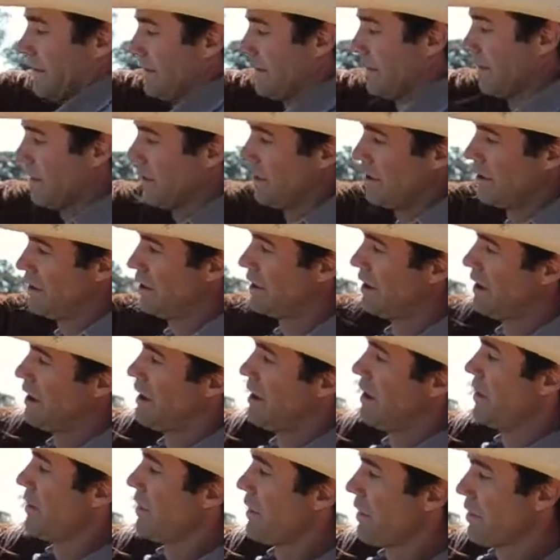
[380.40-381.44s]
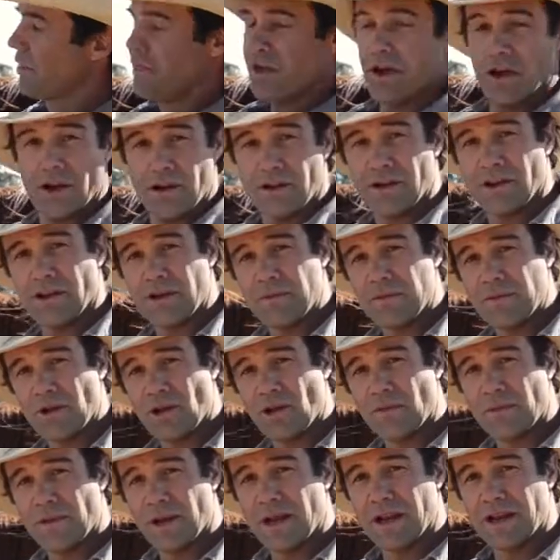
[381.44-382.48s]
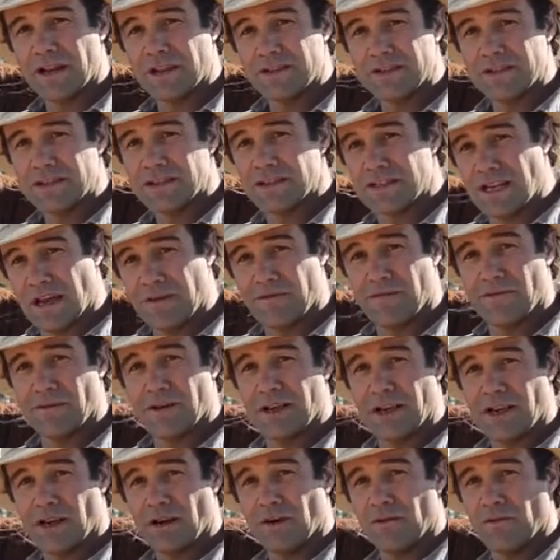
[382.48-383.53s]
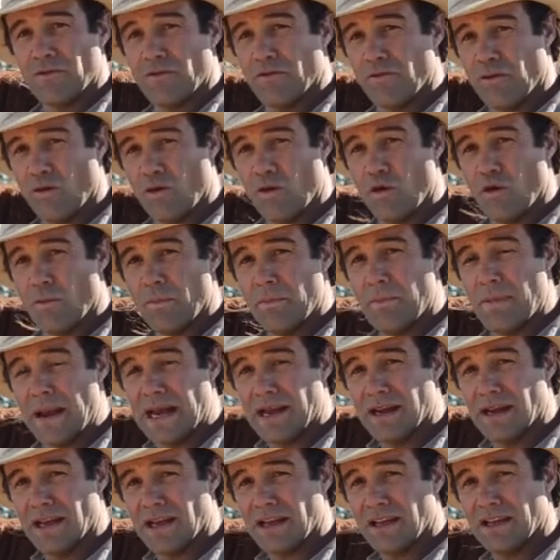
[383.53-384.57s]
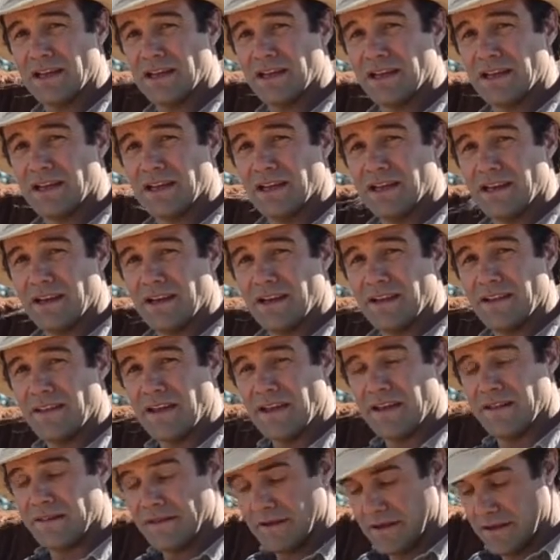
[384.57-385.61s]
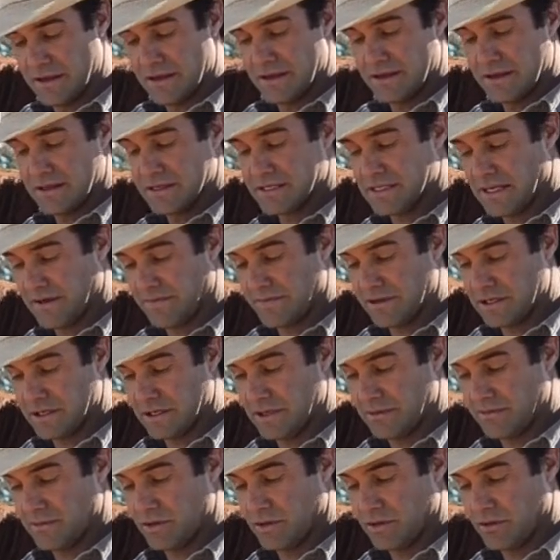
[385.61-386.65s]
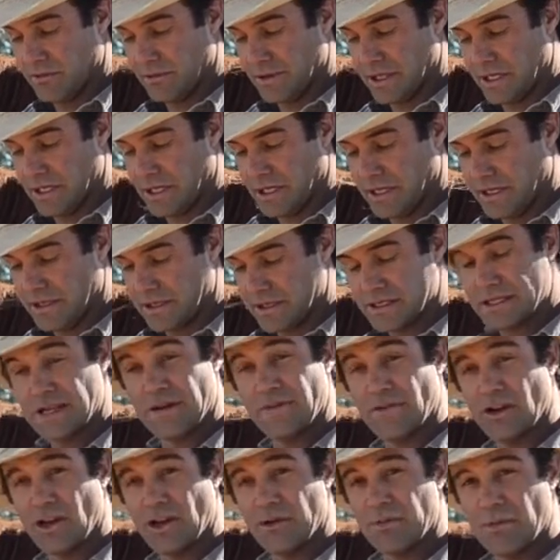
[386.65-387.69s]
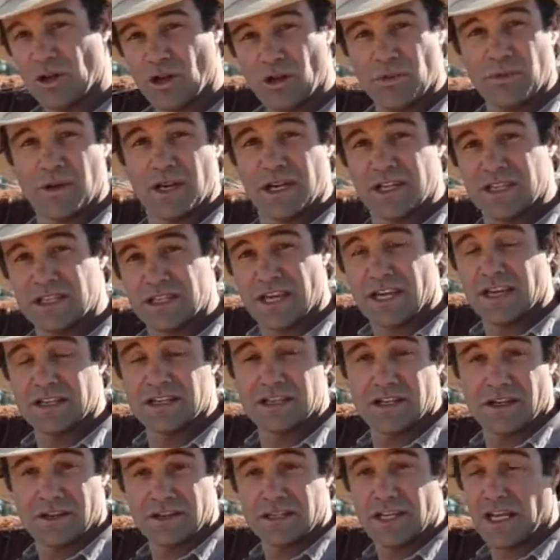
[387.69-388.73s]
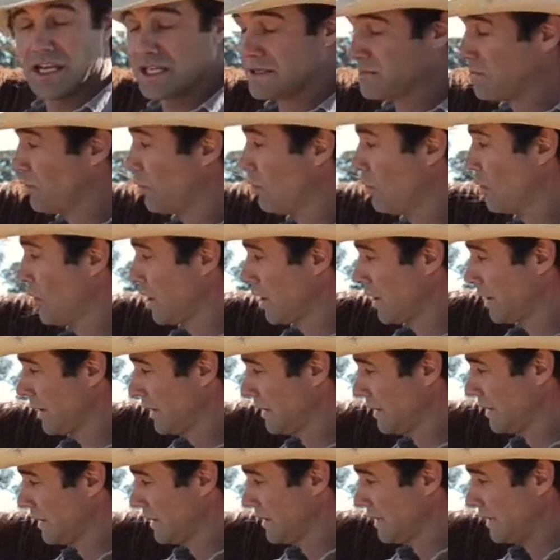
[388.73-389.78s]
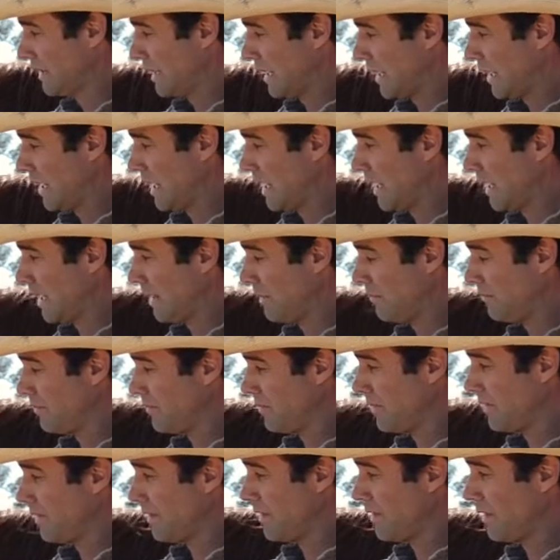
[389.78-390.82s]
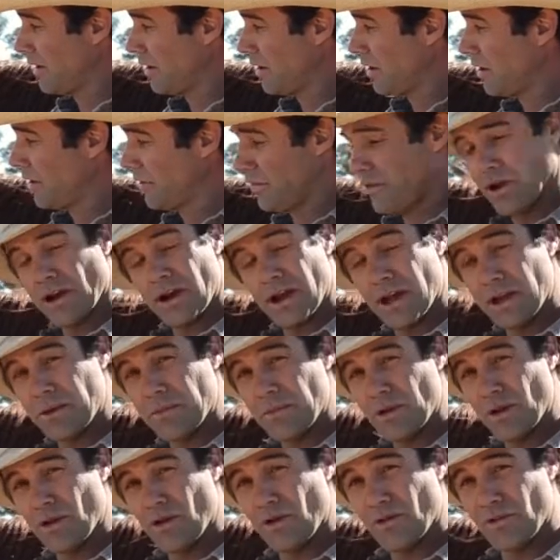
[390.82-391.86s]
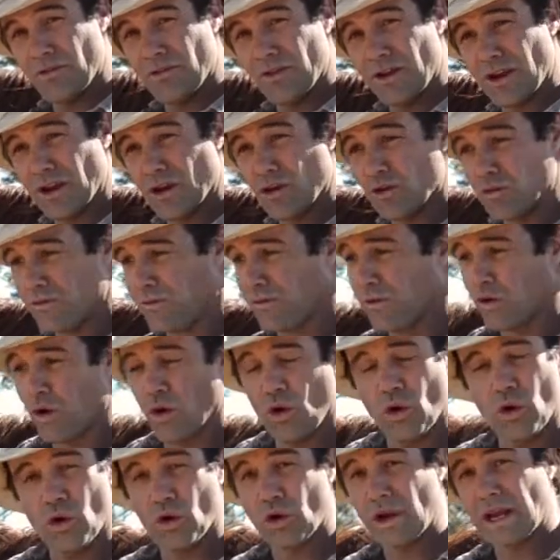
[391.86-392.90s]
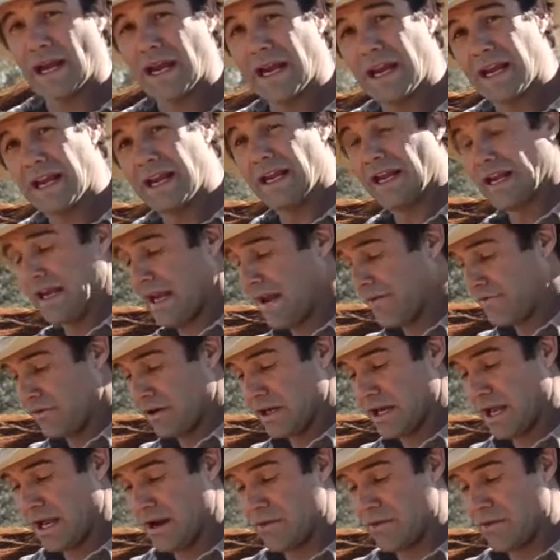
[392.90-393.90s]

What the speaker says: The 13 millimeters definitely conform better than the 17 millimeter. The 17 millimeters thicker, so it takes more work. The 13 mils are good for all day, everyday